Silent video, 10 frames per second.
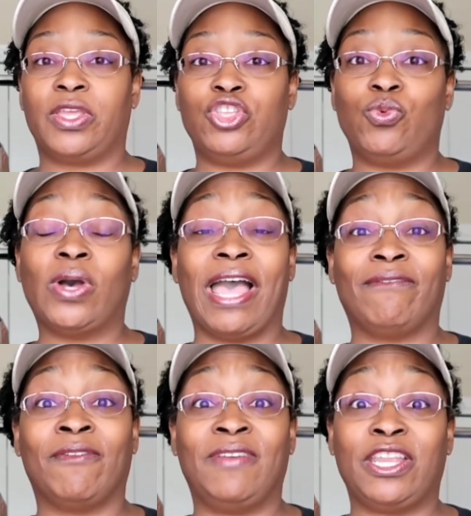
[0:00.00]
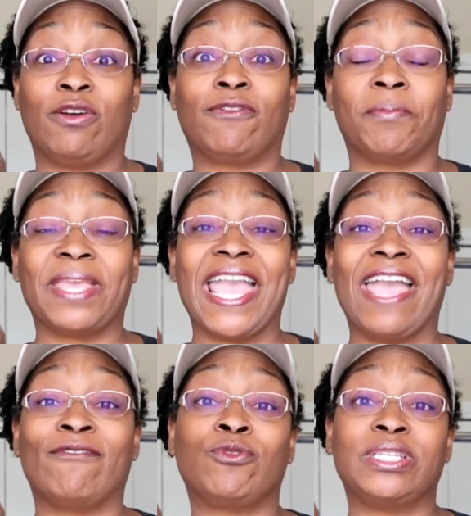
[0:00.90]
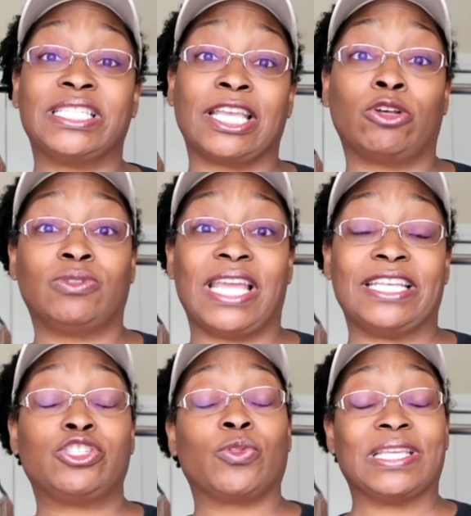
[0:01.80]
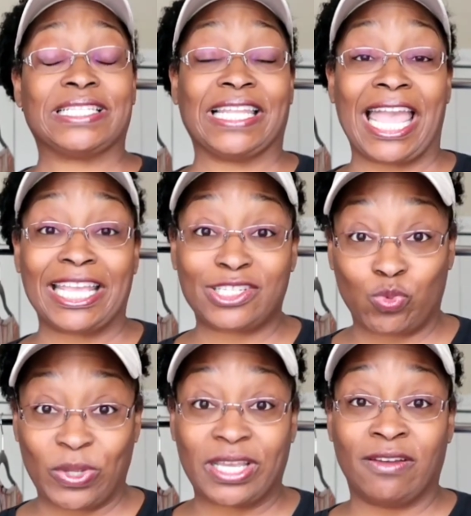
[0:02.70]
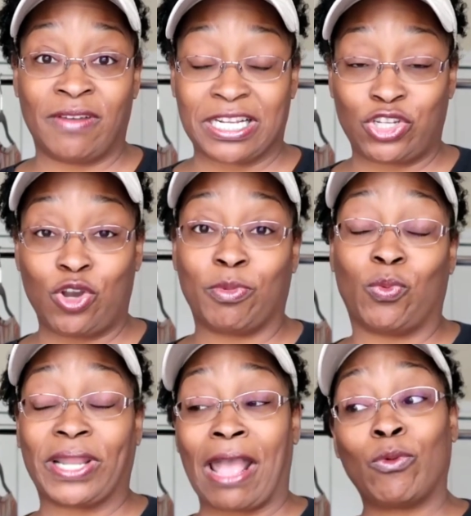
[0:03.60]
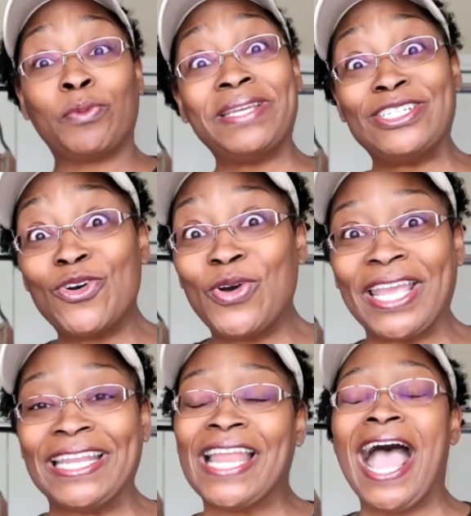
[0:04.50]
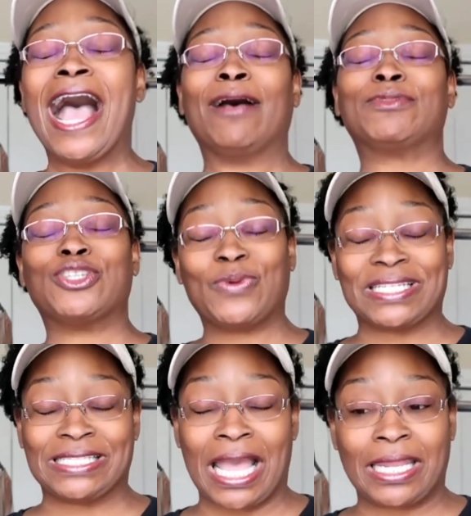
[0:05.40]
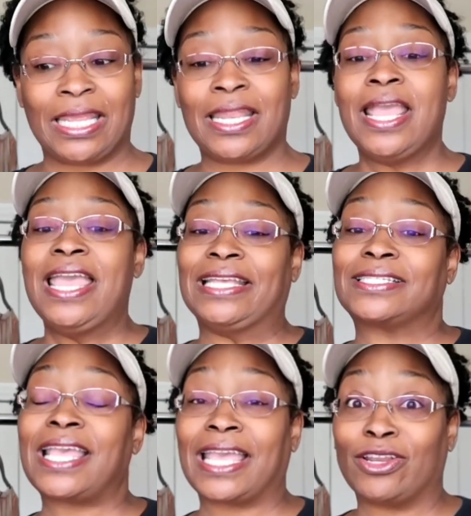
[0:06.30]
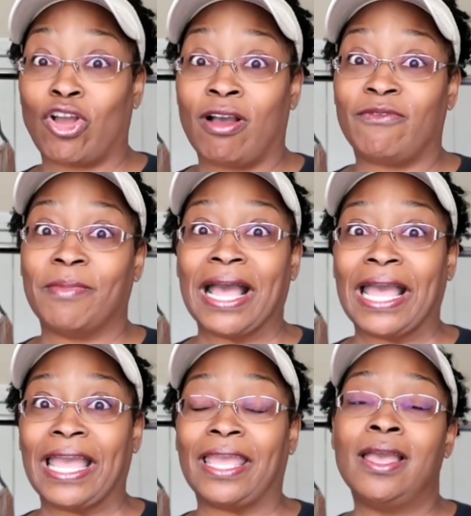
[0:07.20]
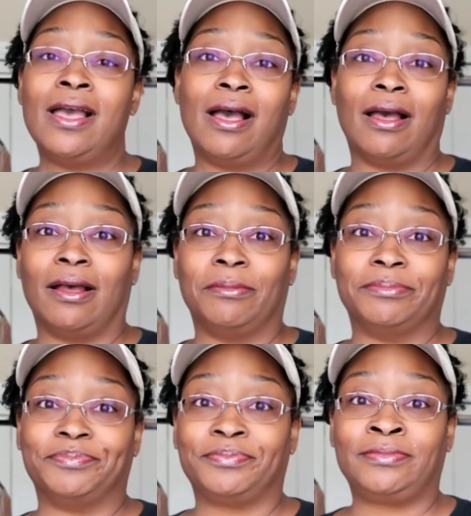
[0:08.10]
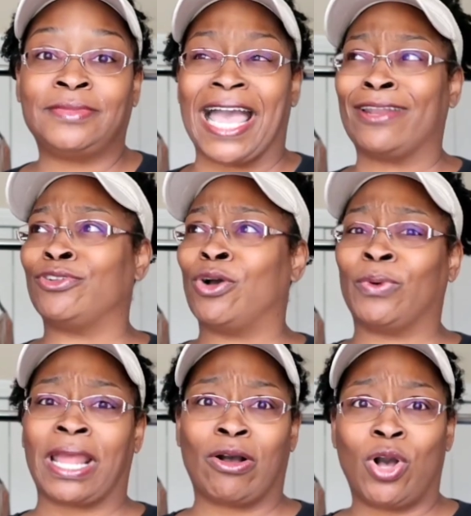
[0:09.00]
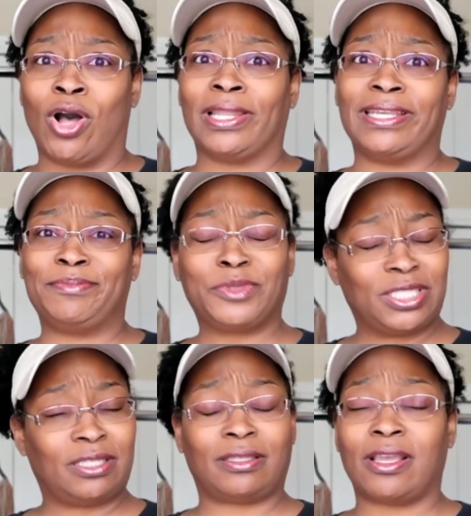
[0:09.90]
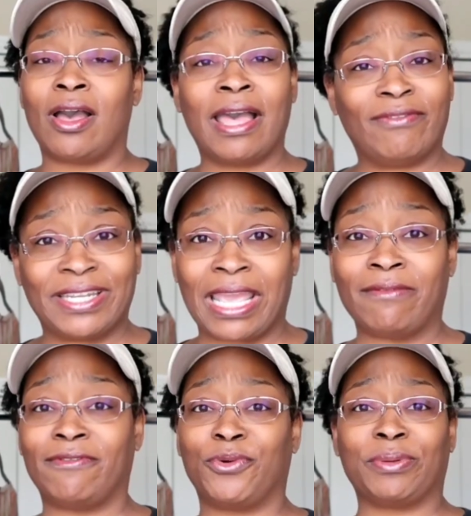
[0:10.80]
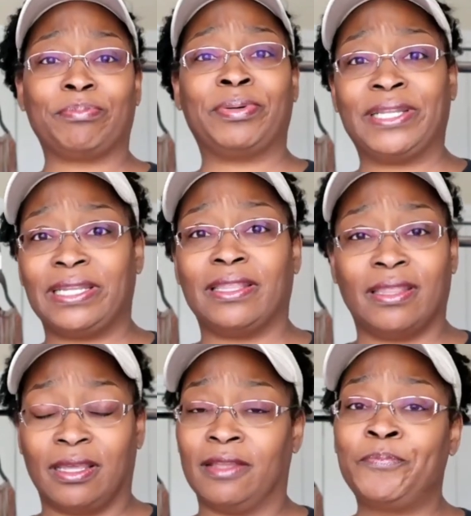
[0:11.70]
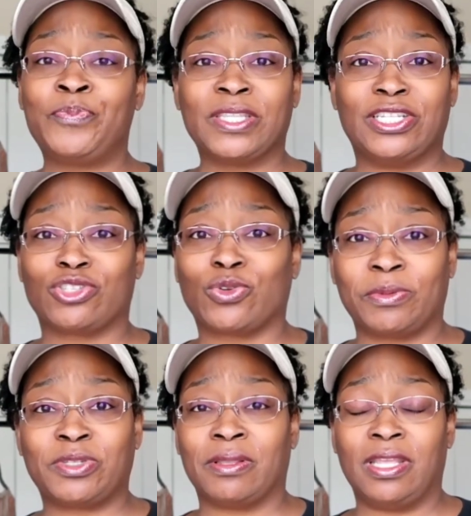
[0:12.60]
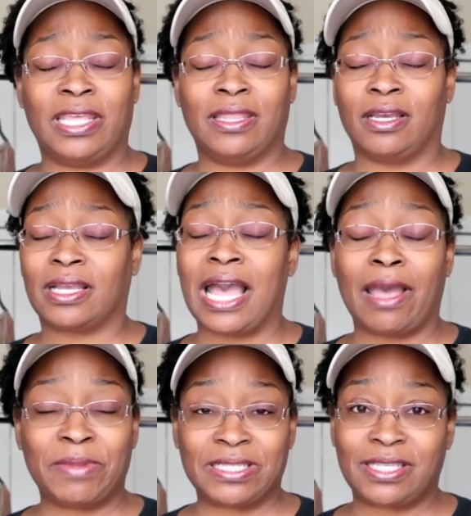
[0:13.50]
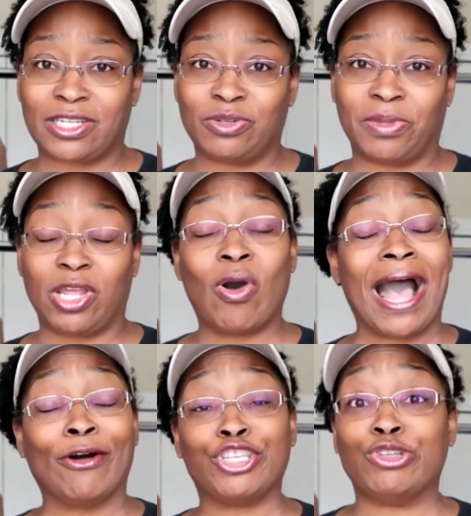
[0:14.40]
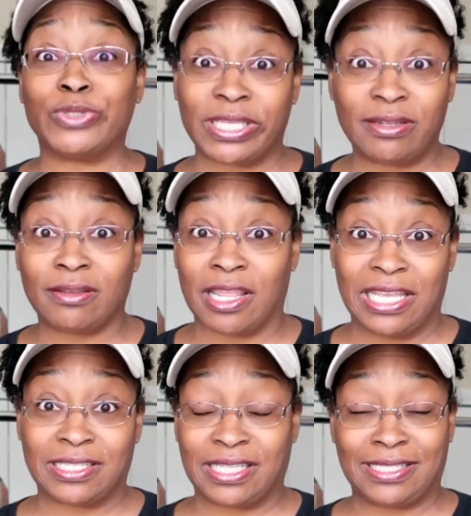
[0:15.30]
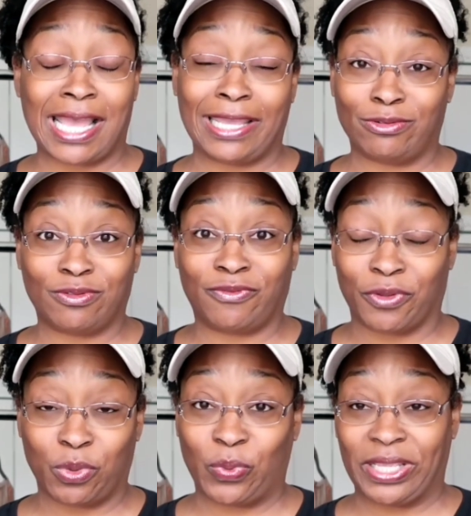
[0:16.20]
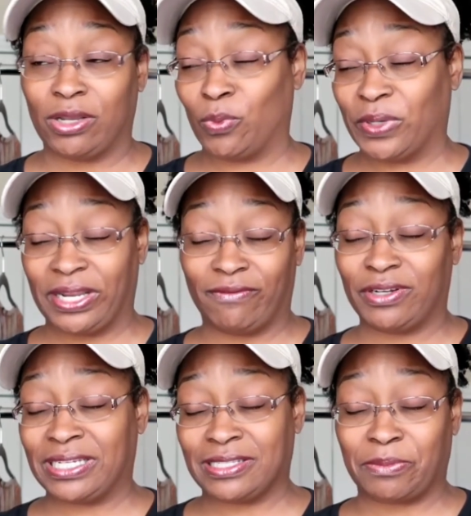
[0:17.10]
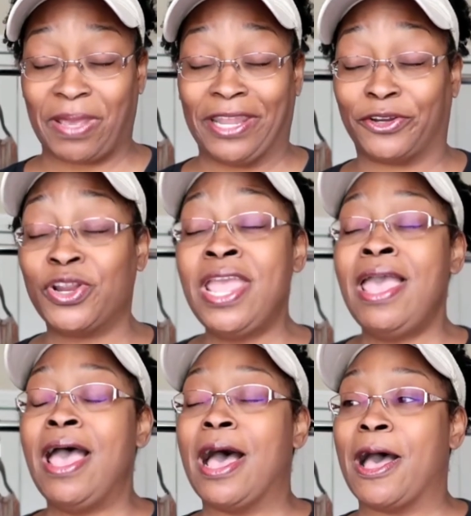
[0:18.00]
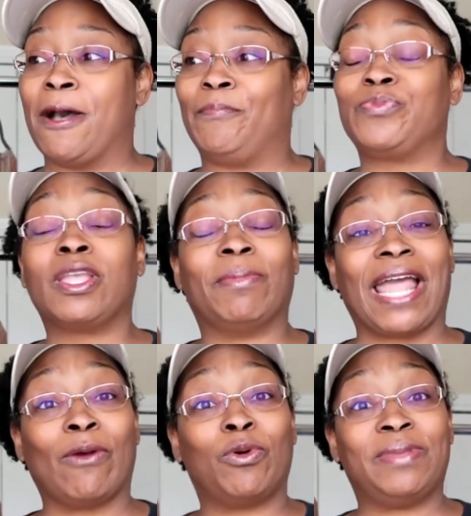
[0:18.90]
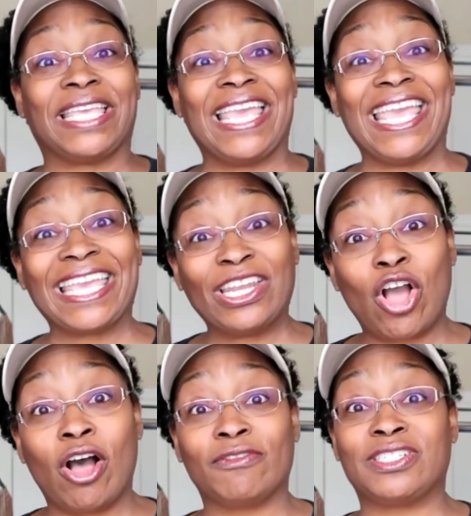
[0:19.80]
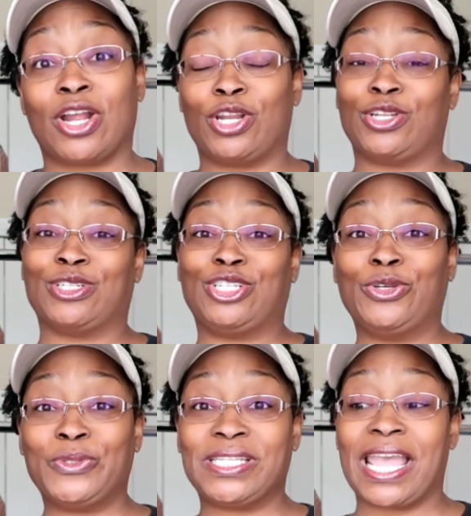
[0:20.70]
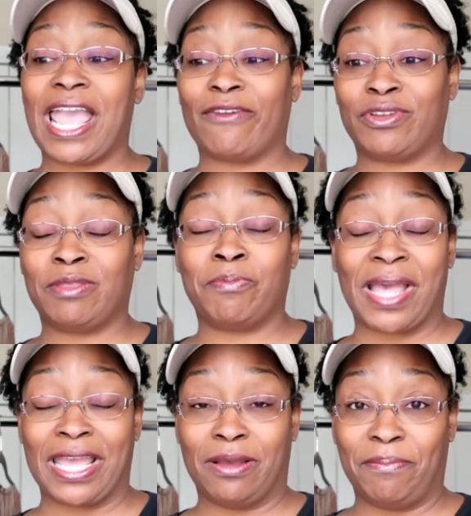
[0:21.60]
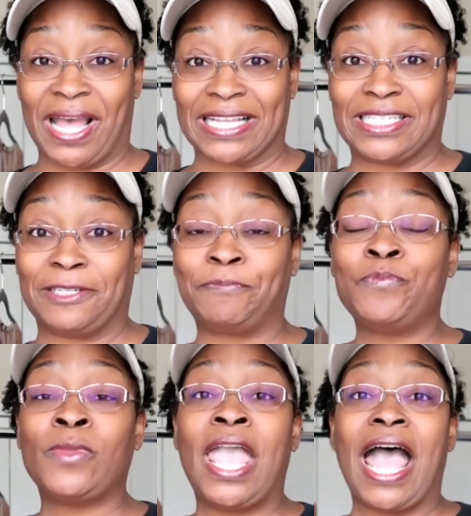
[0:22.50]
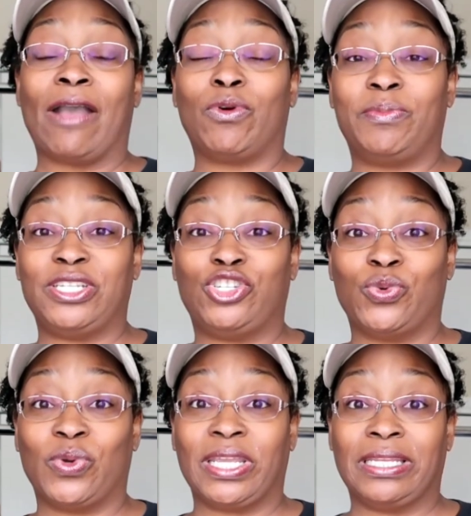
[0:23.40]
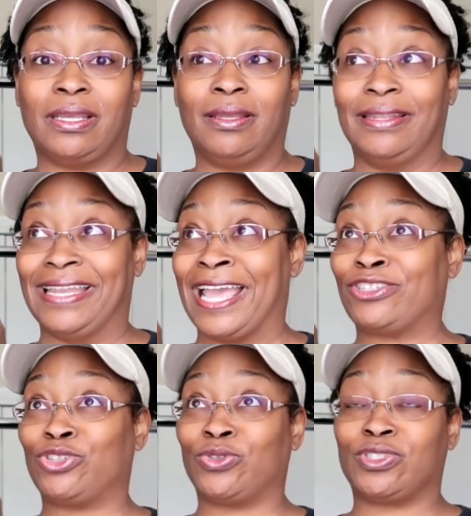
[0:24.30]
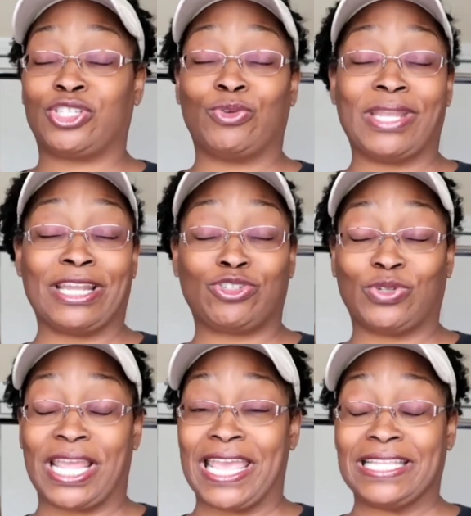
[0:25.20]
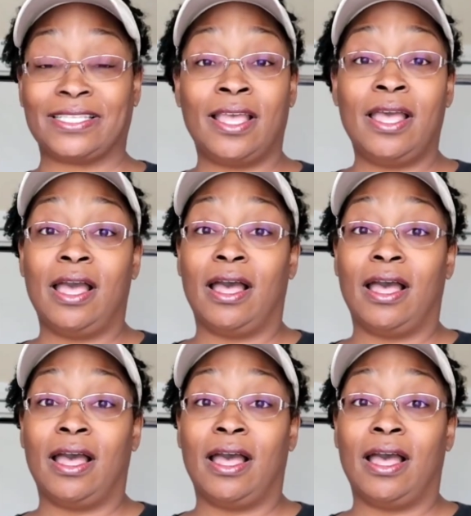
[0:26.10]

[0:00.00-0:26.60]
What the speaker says: you will have a video from me every single day. So this last week of October, what I will be doing, I'm so excited, is kicking off my, I don't know what I'll call it. Y'all have a name for it, put it in the description, in the comment section below. I'll use it as the title for the week or whatever. It doesn't matter. But I will be kicking off starting on Tuesday after my unboxing. I will be doing NaturalDane's